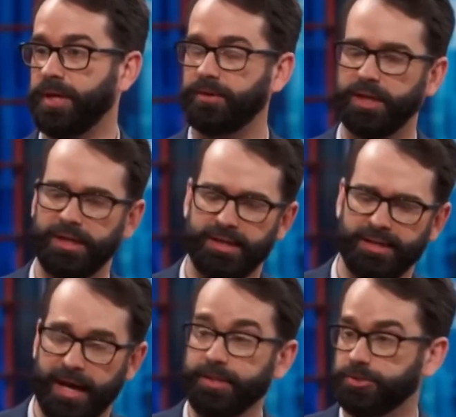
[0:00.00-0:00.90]
of the panel.
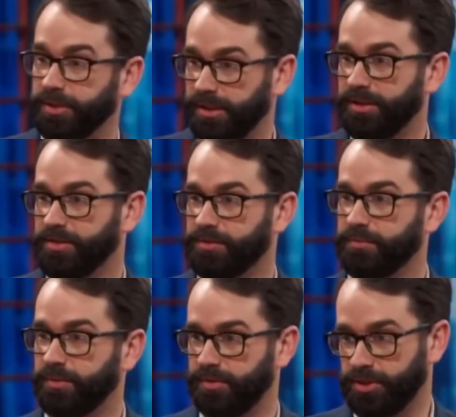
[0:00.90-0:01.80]
Actually,
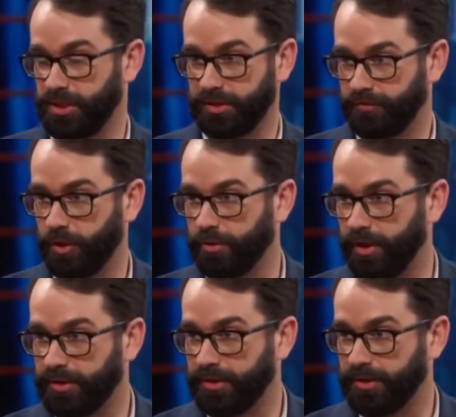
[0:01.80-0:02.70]
because just like the
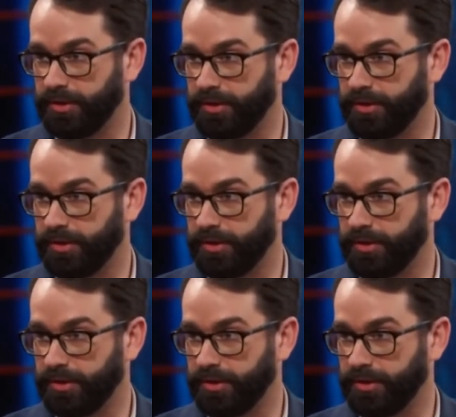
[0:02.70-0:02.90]
four-year-old,